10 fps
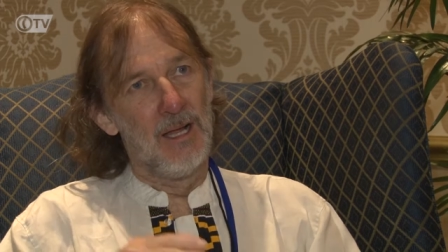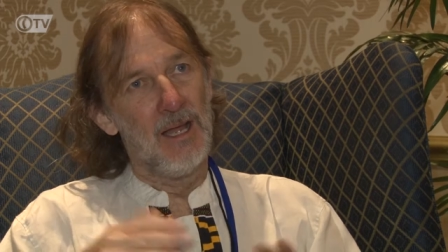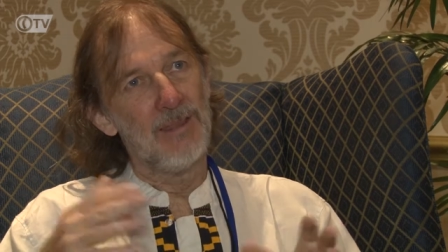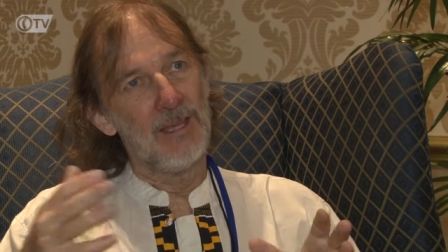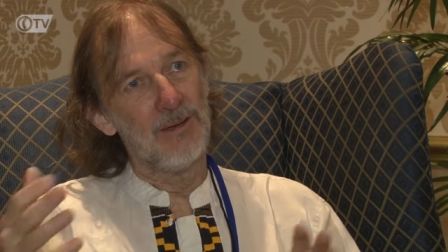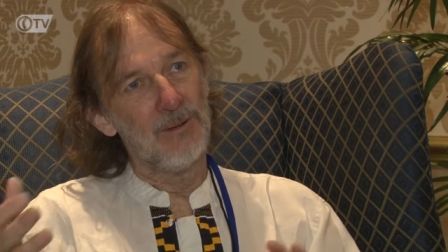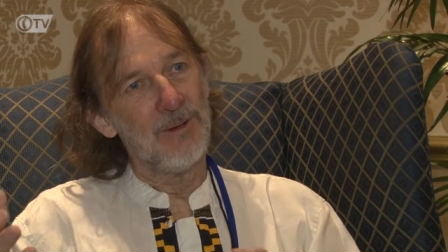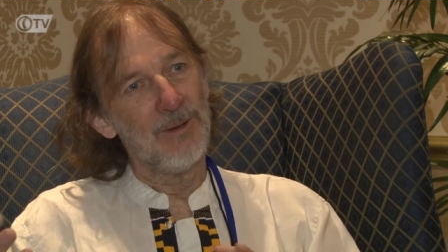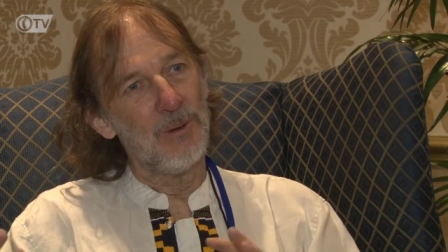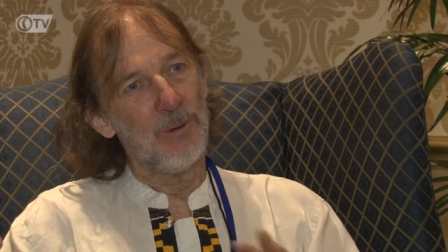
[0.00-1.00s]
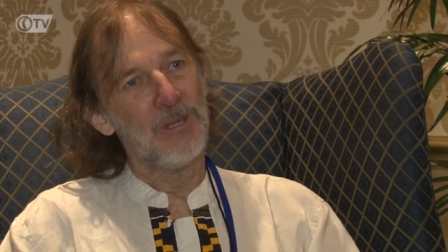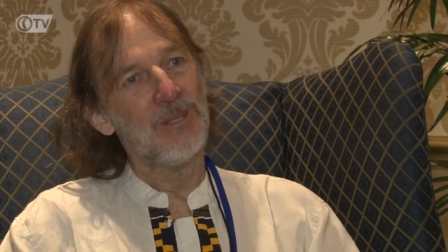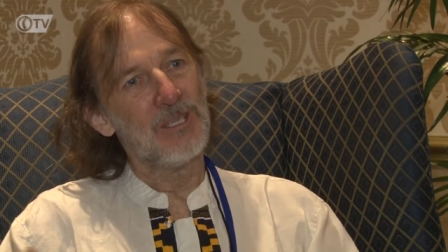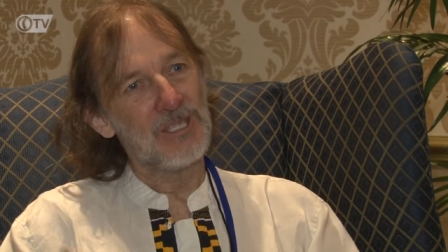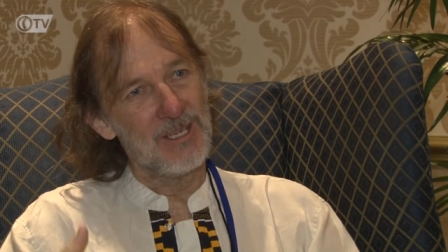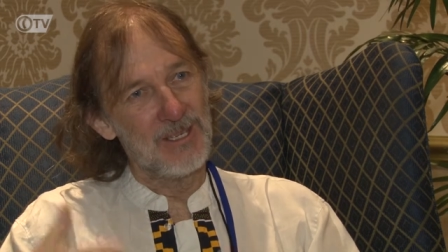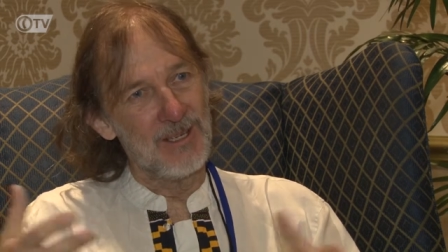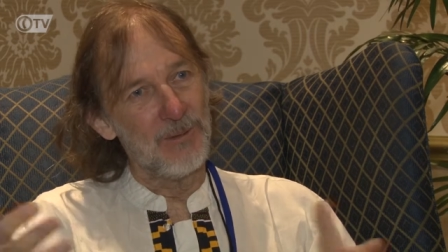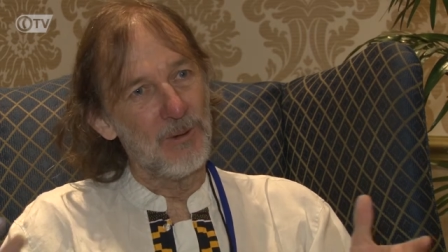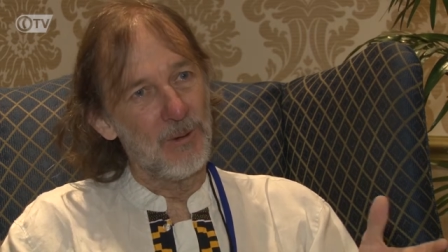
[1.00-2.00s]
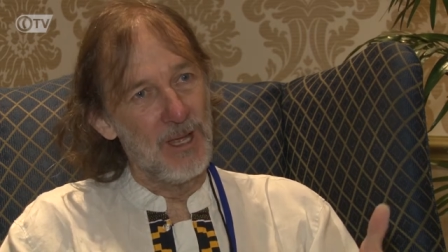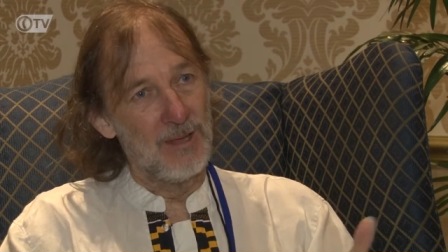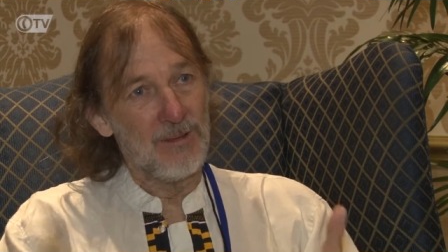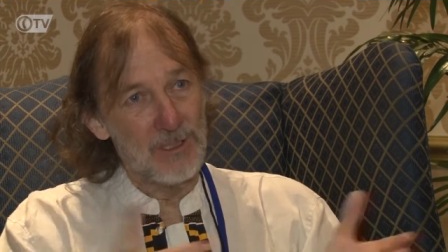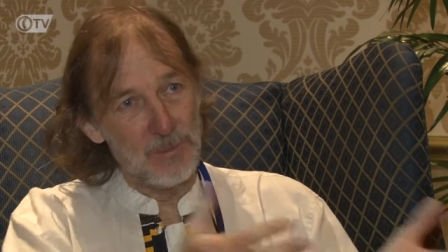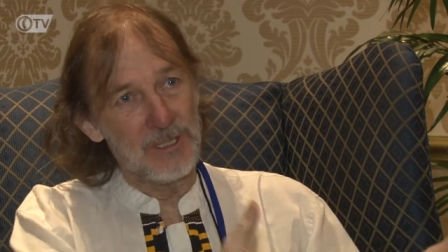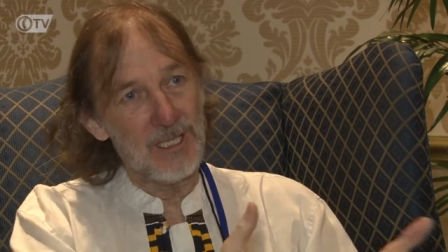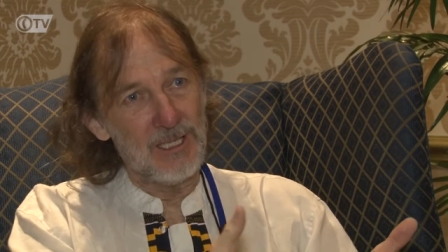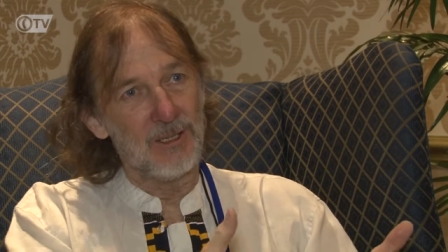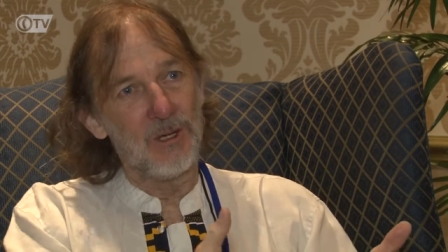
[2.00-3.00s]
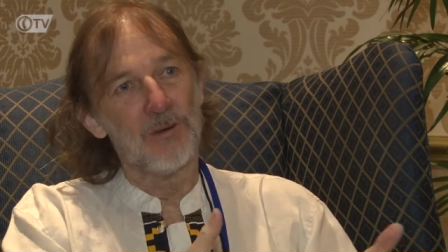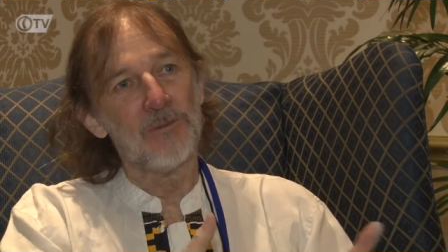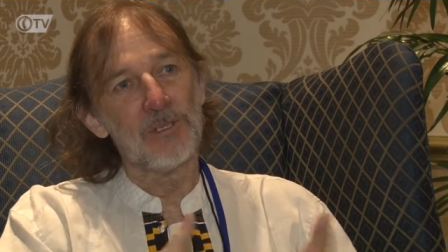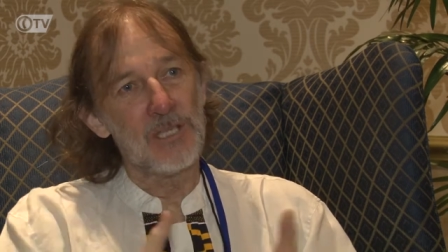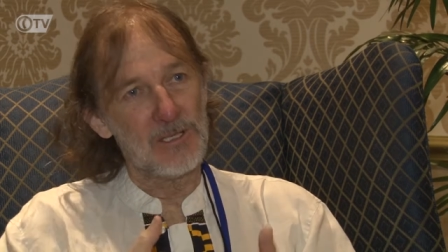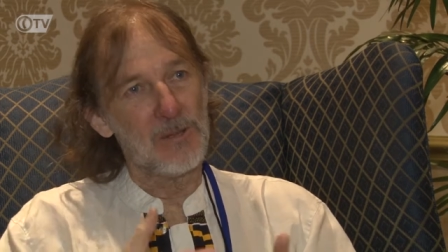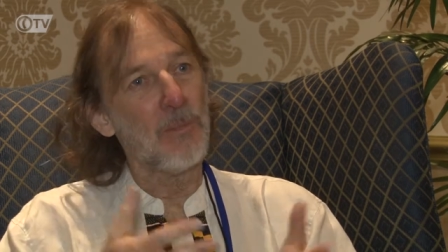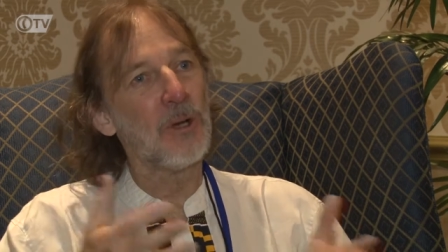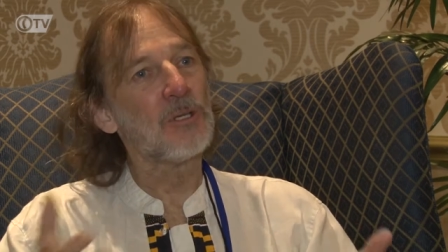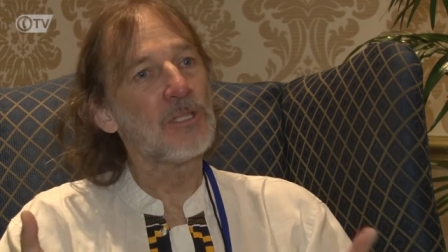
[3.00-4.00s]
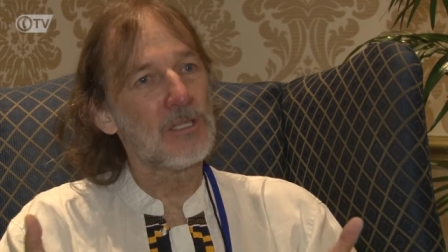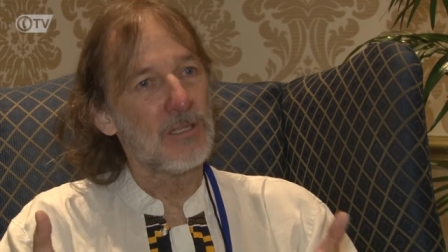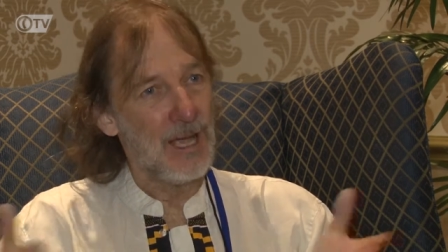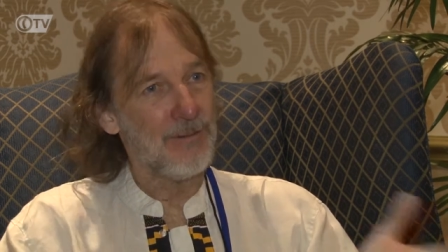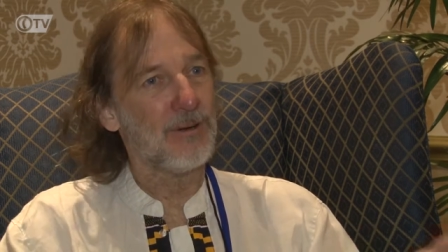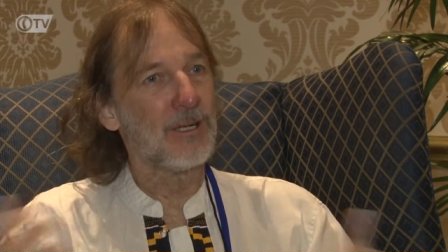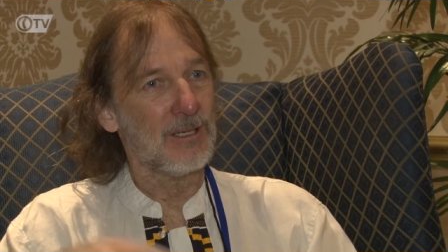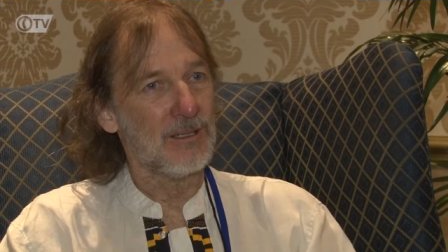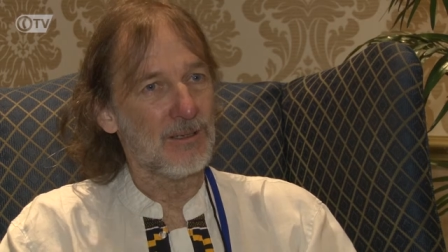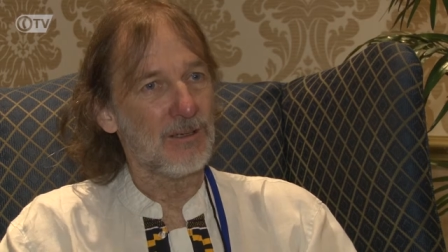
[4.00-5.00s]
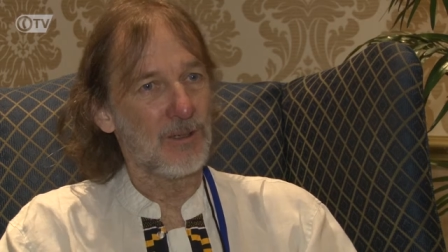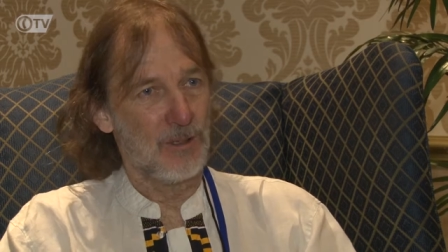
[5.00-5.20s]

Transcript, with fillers: And then within this, and this particular conference has the most African